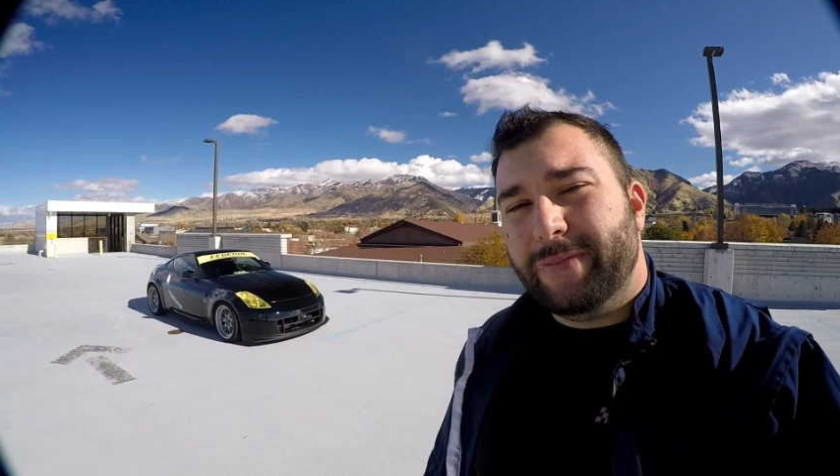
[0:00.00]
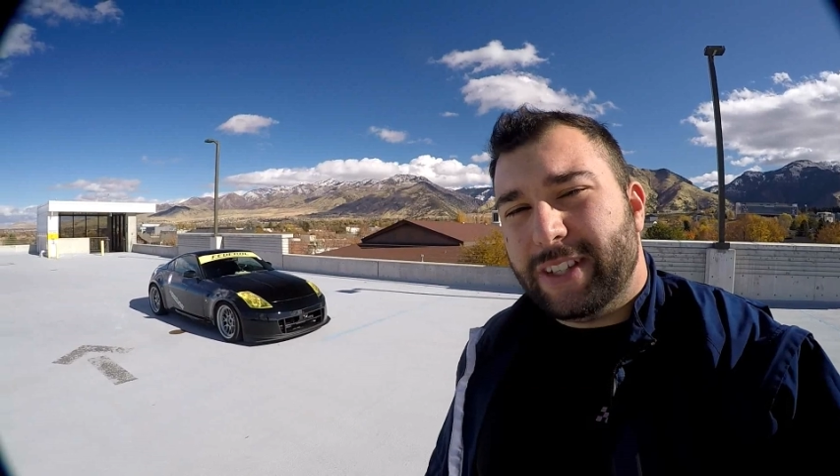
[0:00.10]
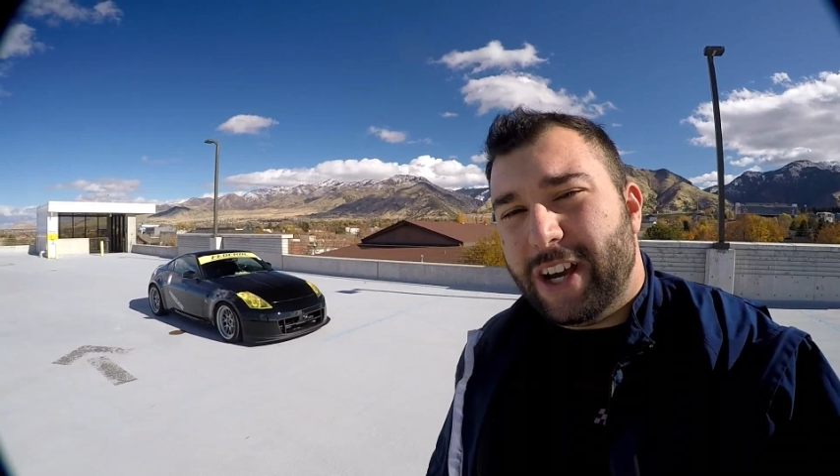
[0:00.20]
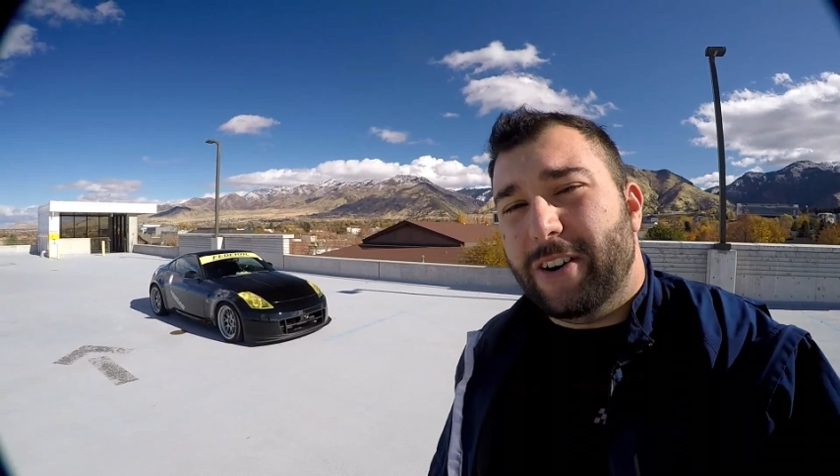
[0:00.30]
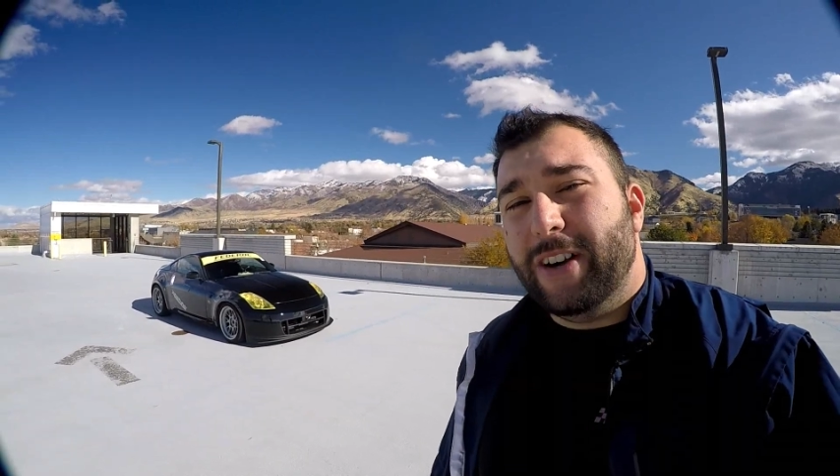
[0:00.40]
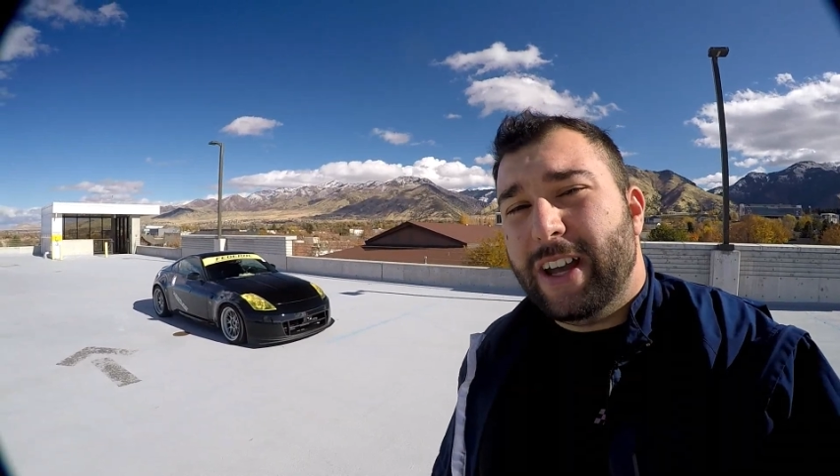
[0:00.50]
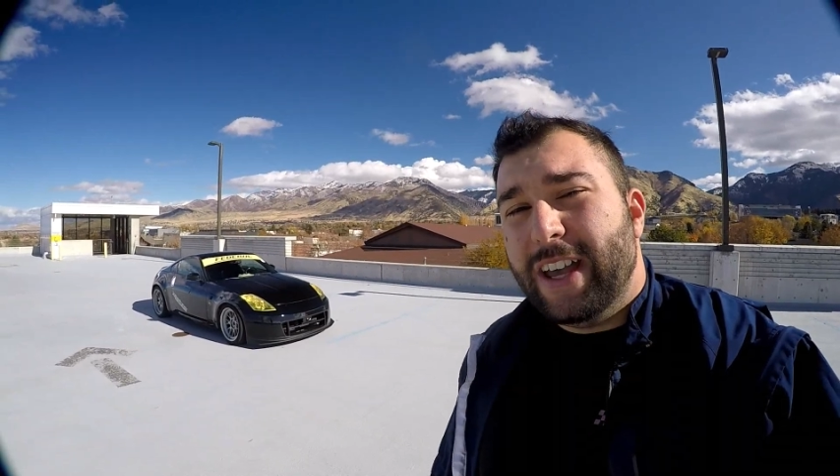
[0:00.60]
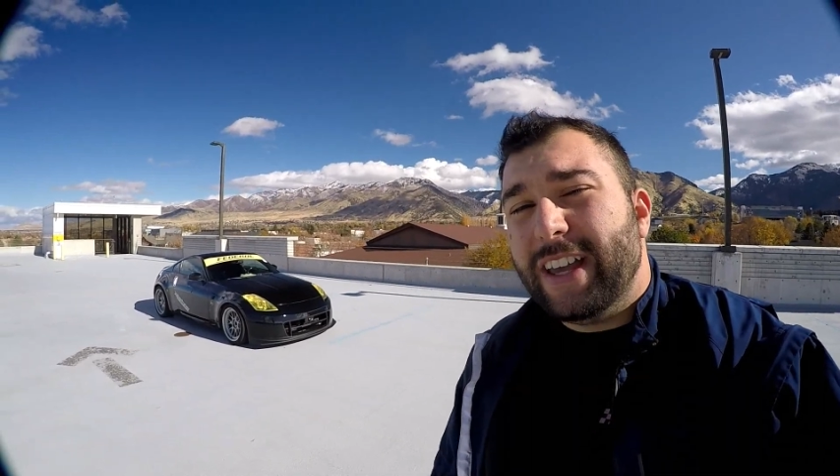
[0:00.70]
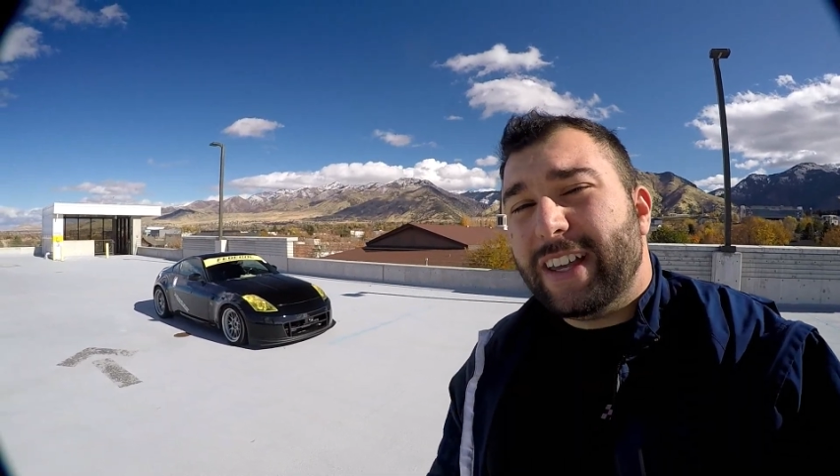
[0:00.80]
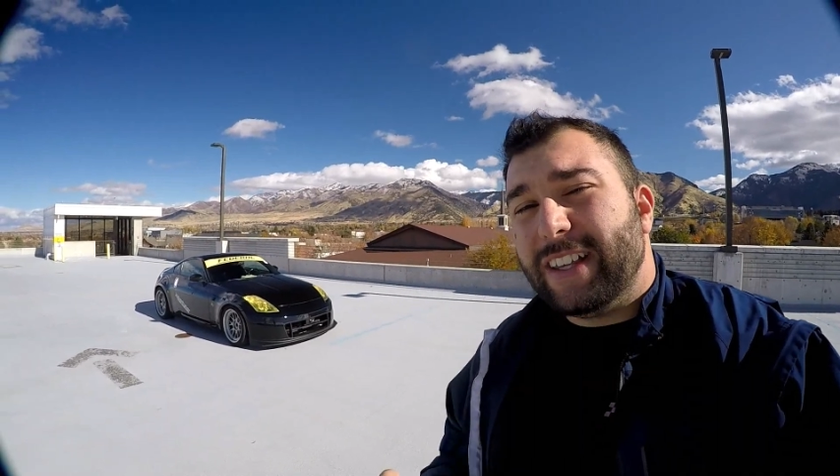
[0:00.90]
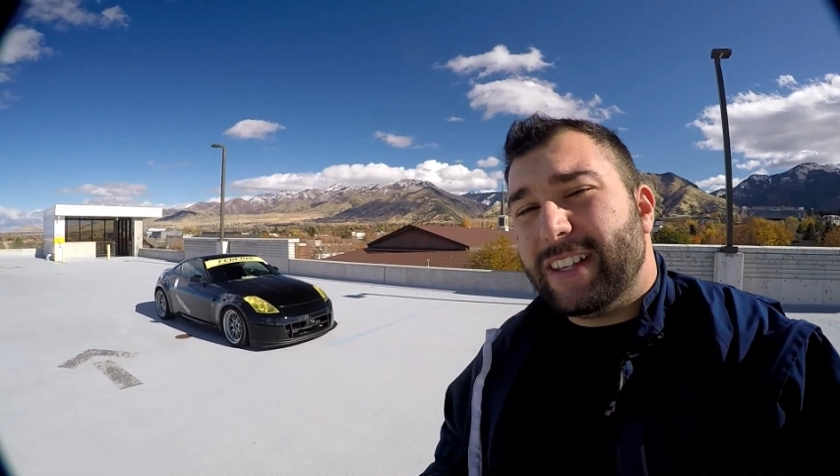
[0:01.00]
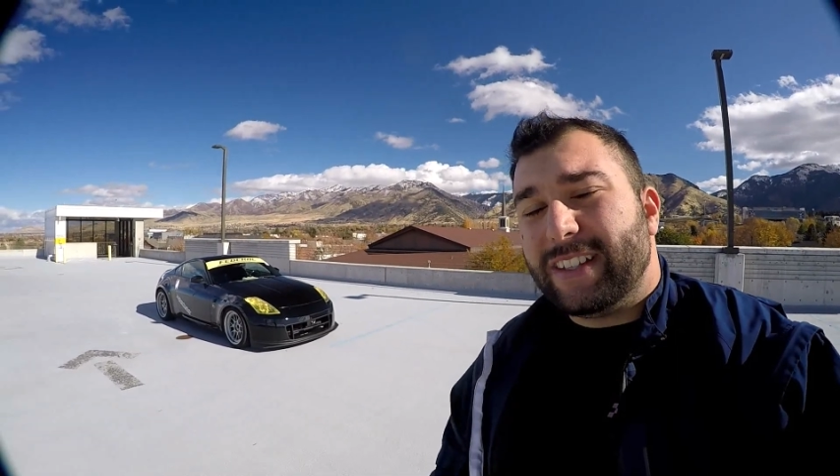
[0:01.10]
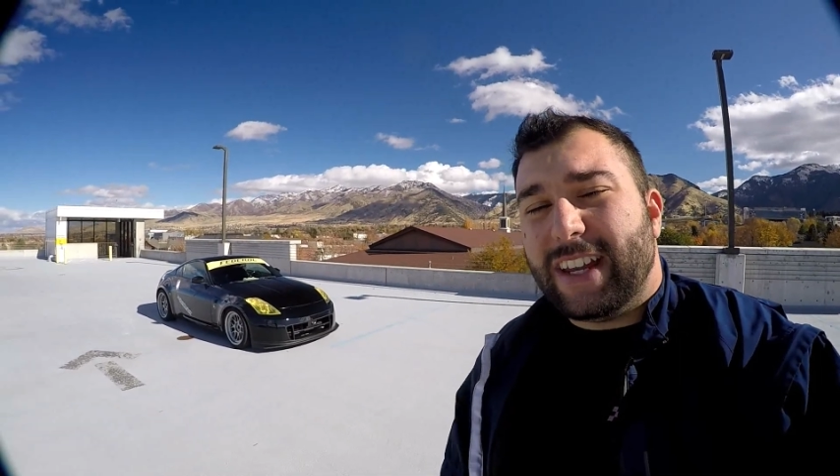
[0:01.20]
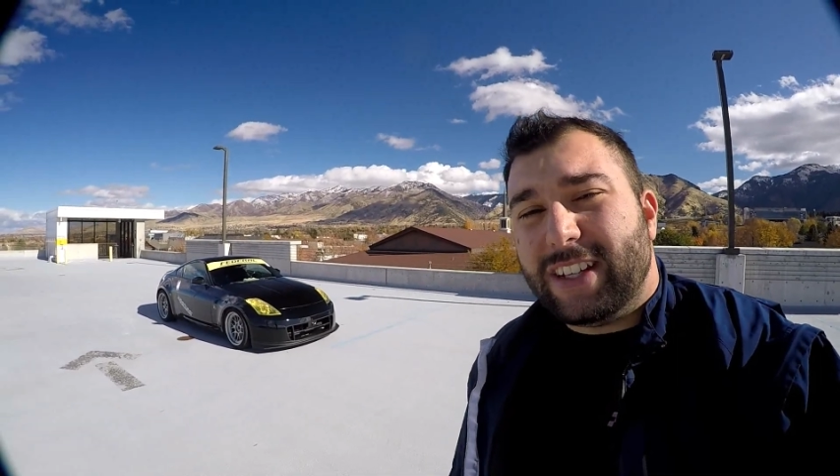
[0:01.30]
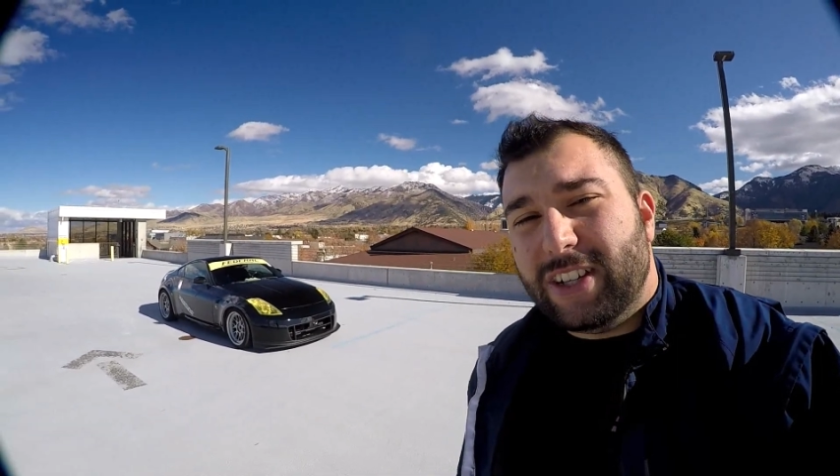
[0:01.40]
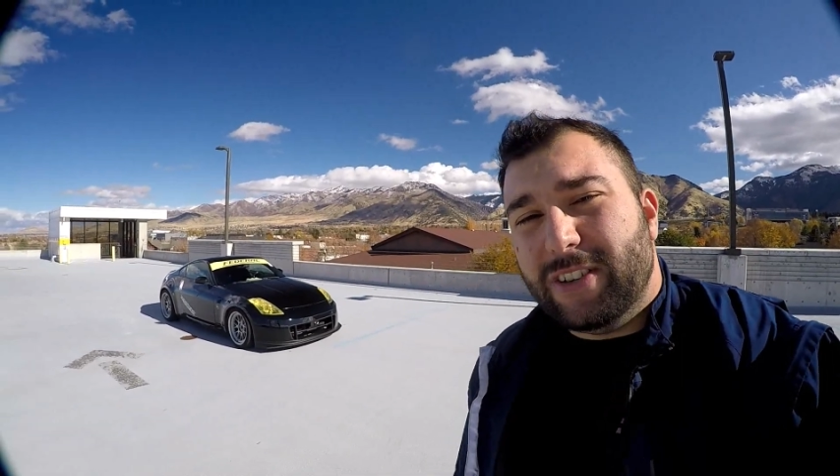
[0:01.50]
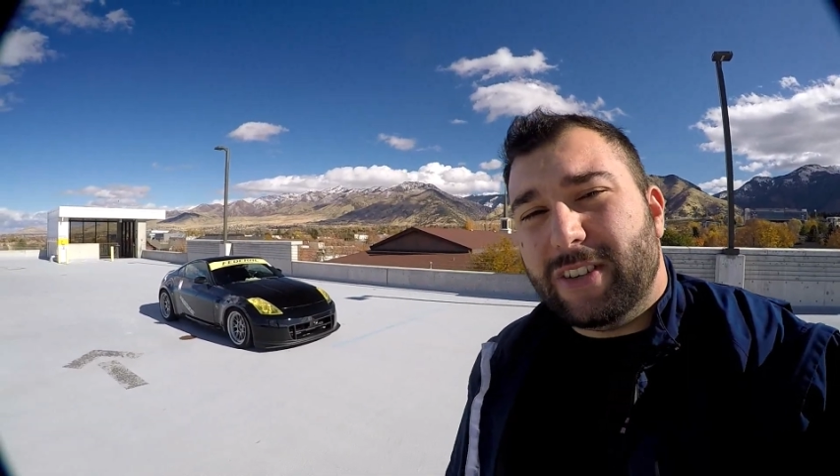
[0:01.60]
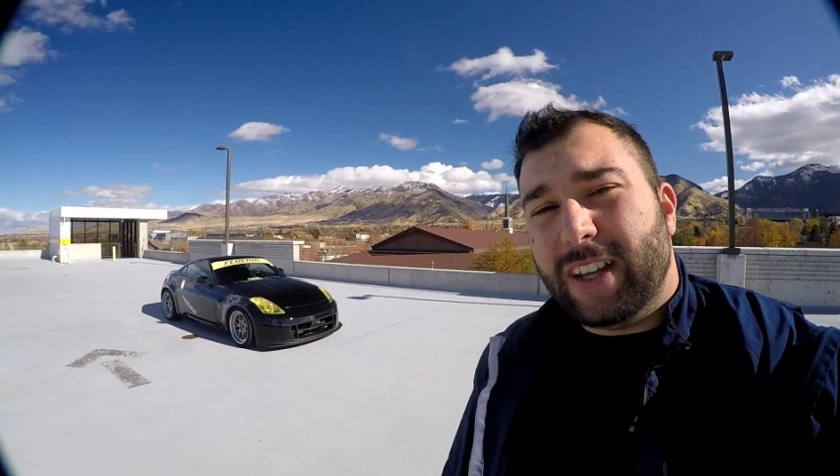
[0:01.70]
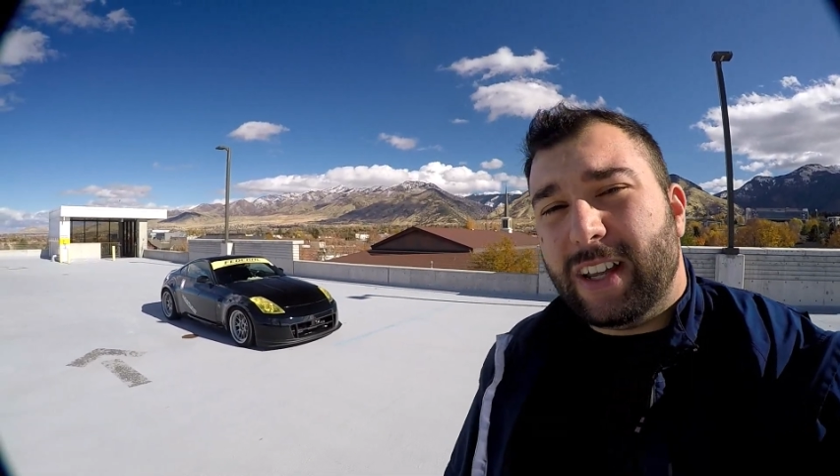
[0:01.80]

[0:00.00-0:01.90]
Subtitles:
So stay tuned.